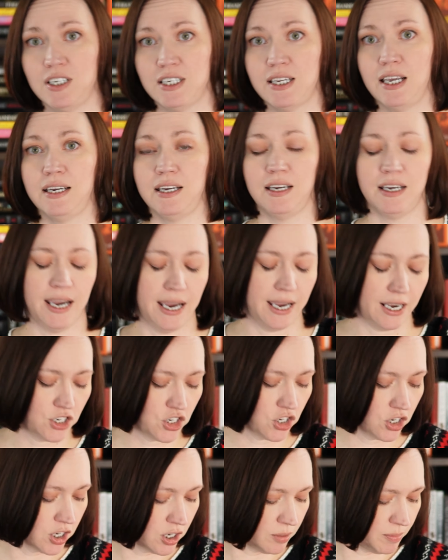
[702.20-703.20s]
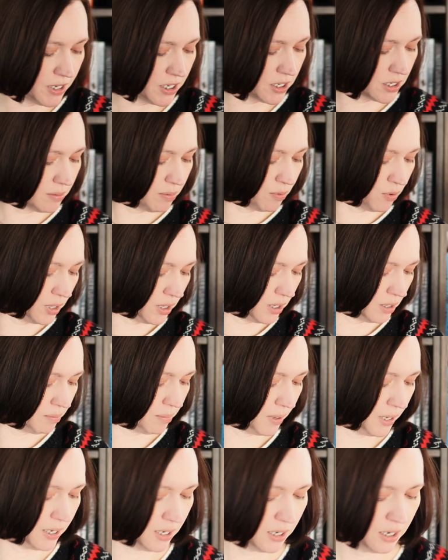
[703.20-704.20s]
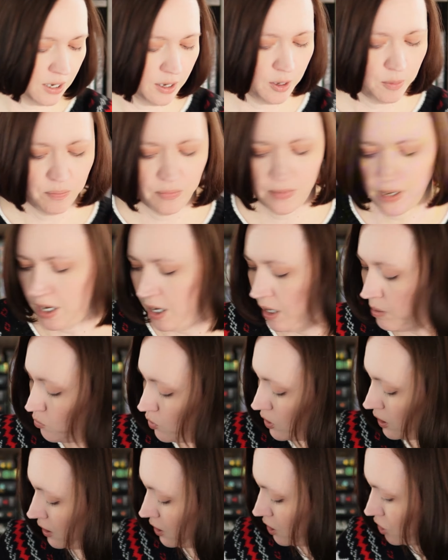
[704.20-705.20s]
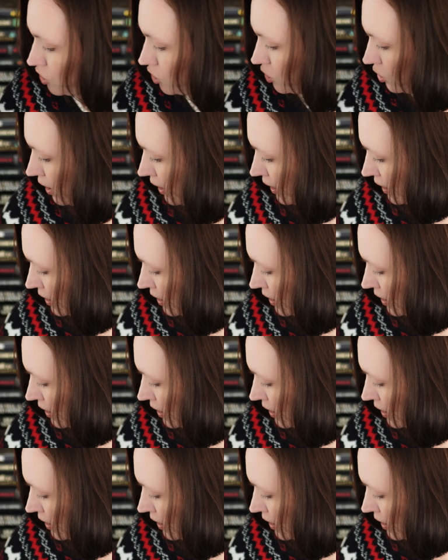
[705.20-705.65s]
psychic cats, you're going to be disappointed, but I'm willing to try